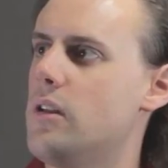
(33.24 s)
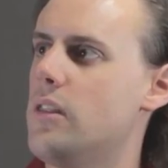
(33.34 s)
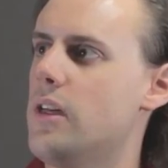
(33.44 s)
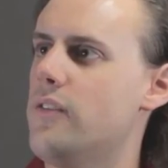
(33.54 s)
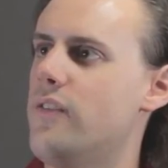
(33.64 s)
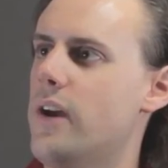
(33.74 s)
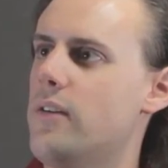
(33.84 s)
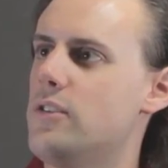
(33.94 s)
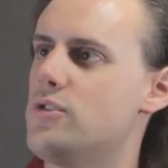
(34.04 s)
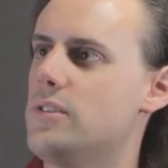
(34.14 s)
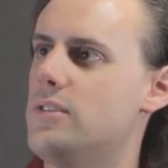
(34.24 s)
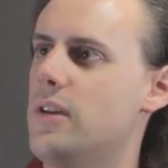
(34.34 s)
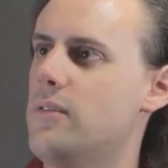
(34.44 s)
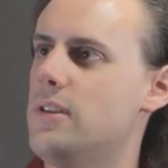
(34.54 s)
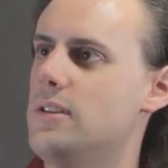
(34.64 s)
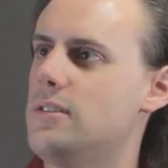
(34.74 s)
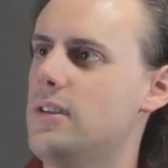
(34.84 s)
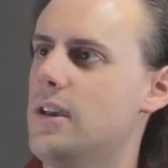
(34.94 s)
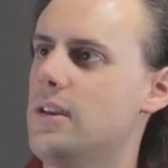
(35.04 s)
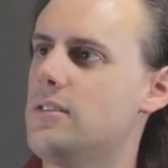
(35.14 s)
that five hundred
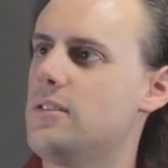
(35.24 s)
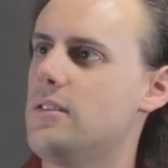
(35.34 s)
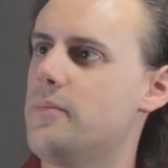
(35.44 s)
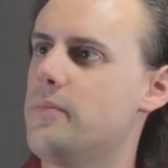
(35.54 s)
seventy-six